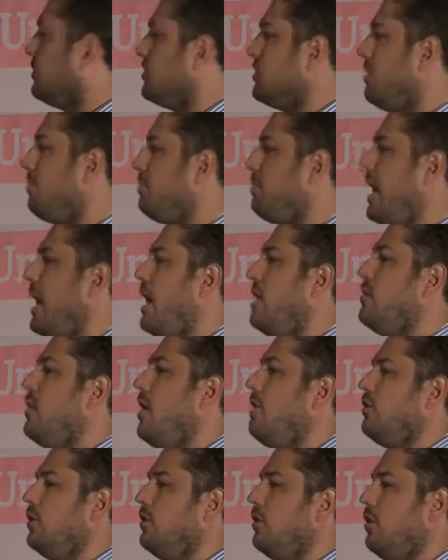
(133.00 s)
it's not bad to
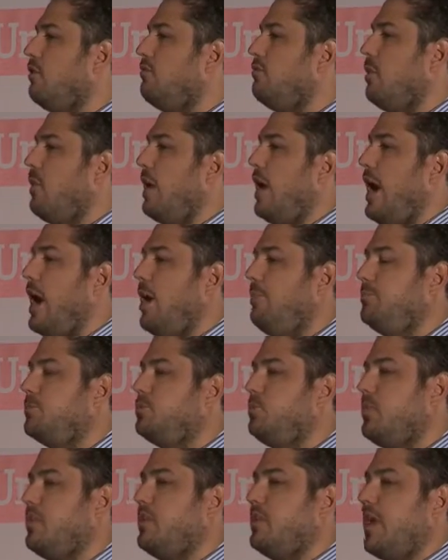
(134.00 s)
have a lot of
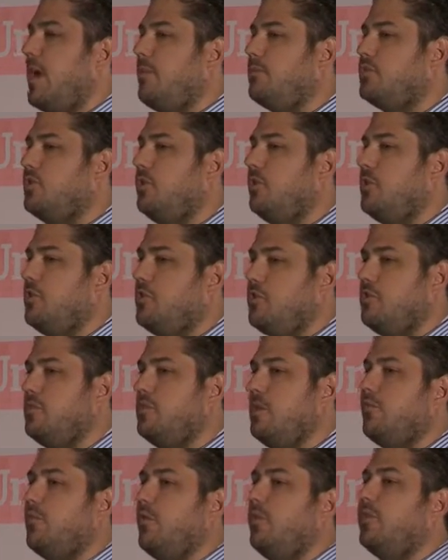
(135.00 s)
apps within the App Store that do
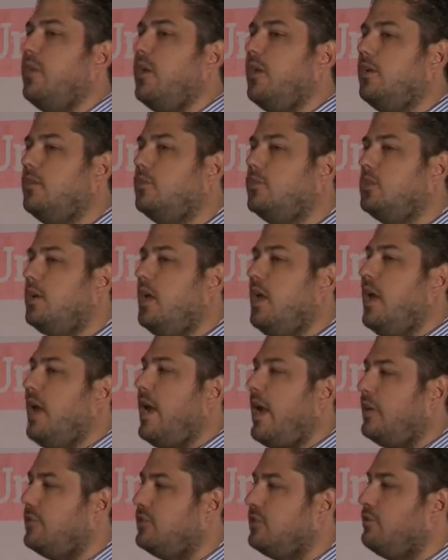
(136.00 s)
different things.
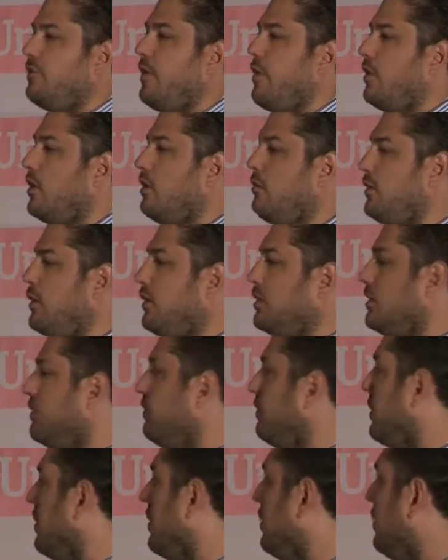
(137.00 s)
It's just very confusing
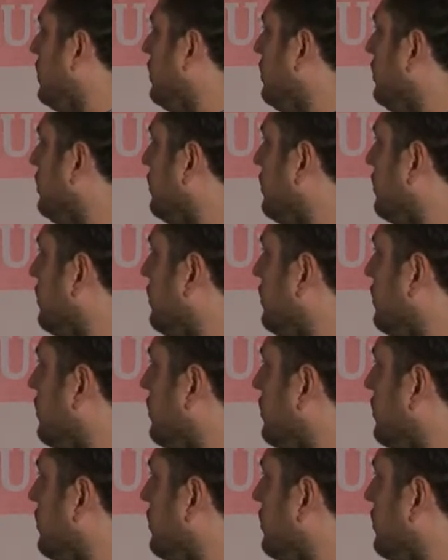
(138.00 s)
for your users.